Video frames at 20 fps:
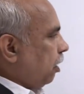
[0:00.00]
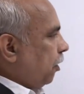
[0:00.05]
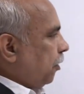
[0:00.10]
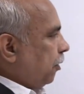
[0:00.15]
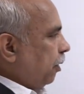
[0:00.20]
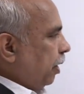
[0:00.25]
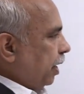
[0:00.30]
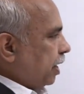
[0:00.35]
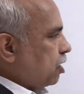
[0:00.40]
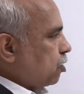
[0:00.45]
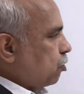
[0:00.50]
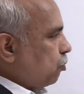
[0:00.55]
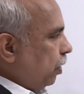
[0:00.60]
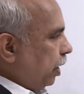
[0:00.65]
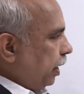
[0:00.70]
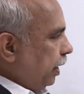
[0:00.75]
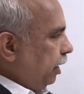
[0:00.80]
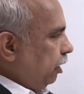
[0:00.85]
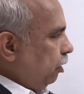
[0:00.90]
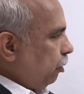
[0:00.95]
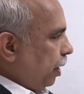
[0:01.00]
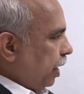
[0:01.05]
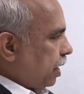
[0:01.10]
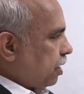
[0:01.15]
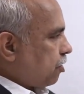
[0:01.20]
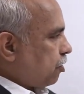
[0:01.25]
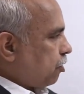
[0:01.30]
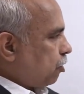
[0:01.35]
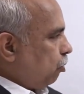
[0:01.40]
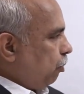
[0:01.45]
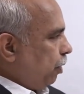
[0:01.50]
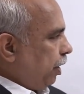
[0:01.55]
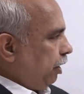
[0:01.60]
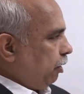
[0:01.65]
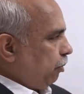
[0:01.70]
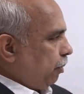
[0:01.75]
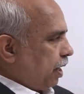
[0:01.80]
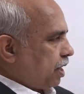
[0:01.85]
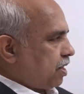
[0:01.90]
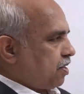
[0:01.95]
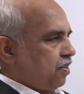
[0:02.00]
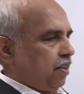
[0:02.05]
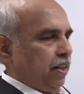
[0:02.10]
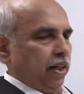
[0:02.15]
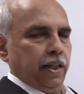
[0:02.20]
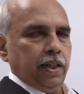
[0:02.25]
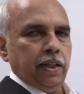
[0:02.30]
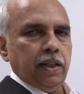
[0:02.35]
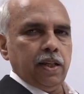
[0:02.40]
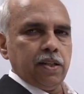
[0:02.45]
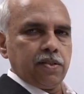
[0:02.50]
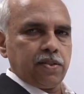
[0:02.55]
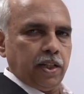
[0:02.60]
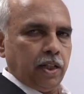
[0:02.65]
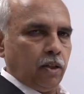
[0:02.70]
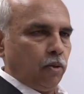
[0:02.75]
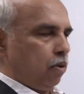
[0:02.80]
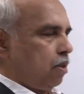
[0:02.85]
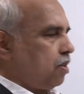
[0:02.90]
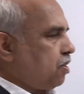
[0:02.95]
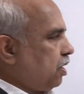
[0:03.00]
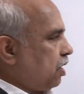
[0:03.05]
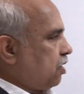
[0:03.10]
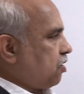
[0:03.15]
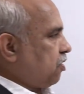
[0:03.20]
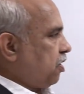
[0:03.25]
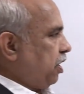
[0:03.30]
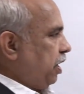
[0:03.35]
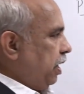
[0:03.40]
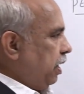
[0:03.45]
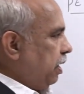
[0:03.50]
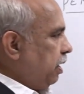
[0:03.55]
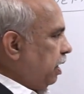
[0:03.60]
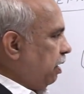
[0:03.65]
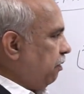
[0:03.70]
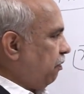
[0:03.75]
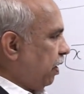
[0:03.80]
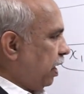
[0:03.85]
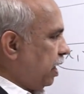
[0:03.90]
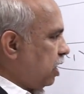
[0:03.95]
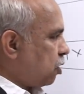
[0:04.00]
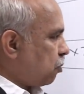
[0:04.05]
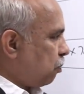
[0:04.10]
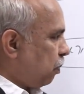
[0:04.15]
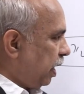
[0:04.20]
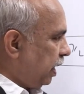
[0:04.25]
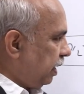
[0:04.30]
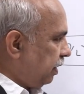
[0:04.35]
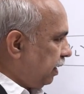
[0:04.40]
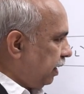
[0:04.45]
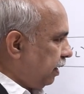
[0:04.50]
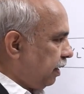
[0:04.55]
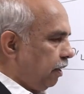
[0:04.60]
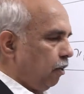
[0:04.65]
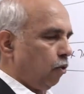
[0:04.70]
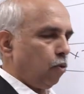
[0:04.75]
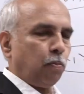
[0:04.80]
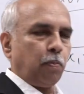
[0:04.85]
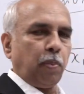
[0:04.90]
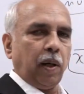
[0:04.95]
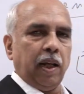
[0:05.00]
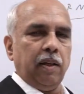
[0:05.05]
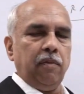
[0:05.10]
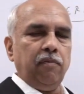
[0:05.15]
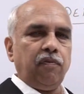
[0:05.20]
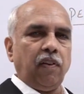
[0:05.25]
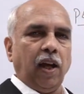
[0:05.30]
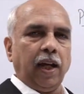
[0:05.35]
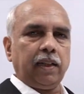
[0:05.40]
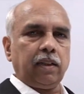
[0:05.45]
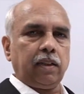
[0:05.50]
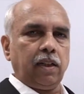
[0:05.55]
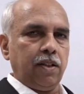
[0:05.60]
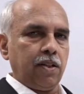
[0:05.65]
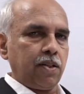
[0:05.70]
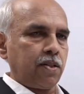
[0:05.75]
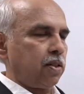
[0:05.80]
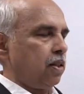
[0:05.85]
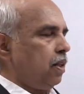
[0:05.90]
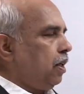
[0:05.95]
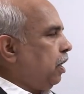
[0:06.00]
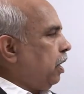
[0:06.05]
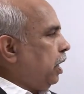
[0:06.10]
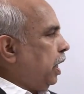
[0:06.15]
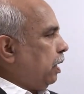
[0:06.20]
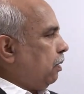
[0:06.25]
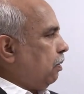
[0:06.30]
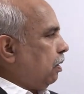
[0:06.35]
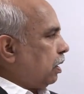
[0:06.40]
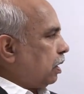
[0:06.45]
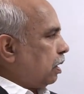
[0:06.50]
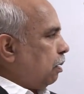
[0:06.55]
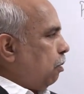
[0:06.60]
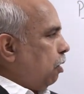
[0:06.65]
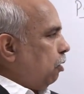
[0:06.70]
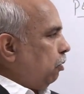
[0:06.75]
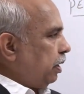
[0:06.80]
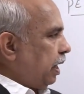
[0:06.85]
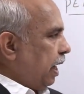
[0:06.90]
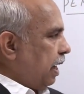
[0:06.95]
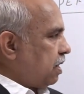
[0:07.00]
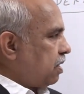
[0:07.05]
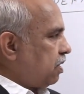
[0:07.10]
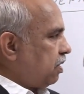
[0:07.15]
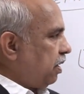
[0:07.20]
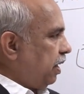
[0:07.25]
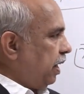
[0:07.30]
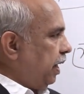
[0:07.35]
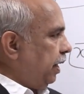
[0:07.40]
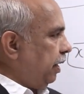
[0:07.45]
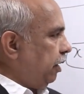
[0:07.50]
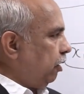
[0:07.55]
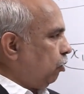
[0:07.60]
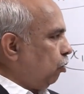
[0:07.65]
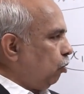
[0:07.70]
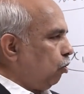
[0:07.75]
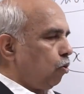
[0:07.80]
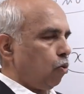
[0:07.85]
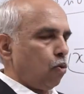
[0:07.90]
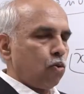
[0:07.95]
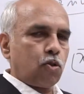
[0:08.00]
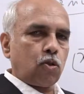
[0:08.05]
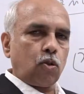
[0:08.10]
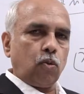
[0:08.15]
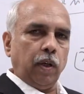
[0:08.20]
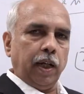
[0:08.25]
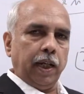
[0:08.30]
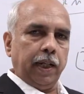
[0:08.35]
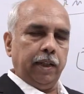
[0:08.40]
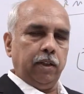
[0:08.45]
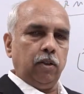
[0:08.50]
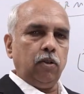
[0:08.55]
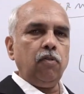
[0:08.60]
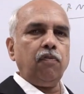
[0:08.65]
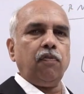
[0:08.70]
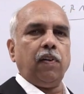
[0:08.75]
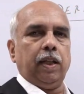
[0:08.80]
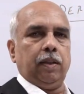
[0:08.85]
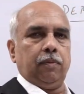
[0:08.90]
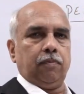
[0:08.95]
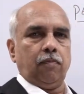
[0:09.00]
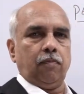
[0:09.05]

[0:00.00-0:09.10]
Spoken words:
Now x1 into x2 into x3 is equal to 60. If I split it into prime factors, it will come out as 3 into 2 square into 5.